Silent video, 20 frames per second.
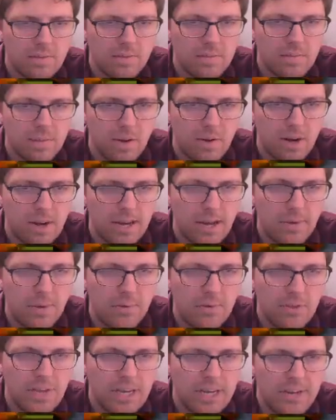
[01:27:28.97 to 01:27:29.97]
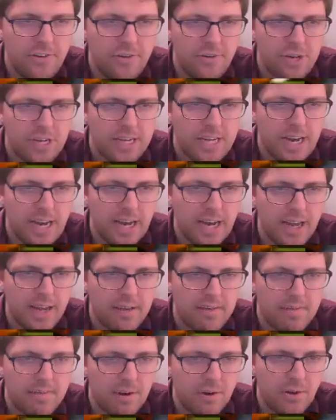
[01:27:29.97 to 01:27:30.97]
Alright, now we really need you to die.
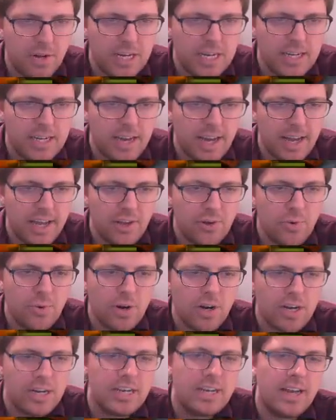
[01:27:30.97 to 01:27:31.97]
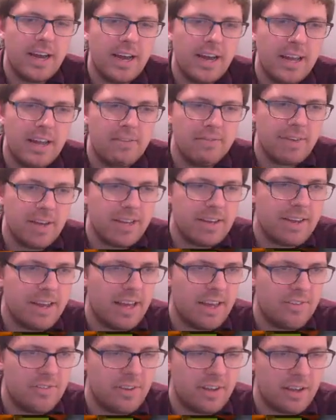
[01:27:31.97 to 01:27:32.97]
Are you gonna die? You are gonna die.
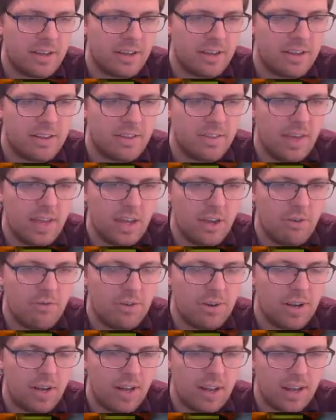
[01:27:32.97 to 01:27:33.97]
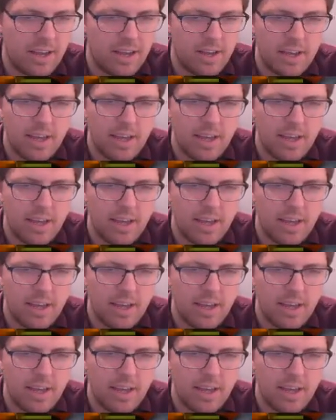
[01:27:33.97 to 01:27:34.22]
Fantastic. Thank you for dying.